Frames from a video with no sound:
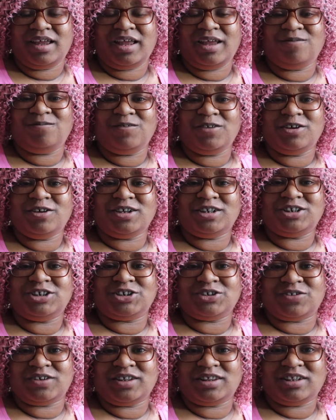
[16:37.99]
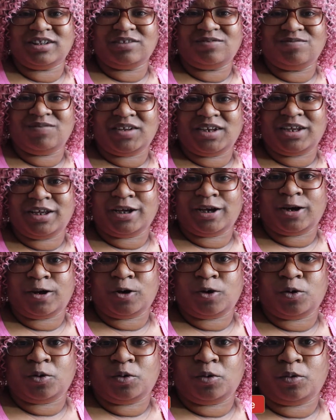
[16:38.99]
If you enjoyed this
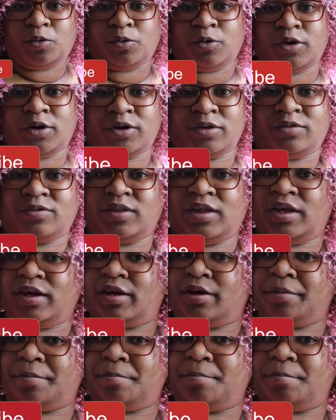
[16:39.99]
video or think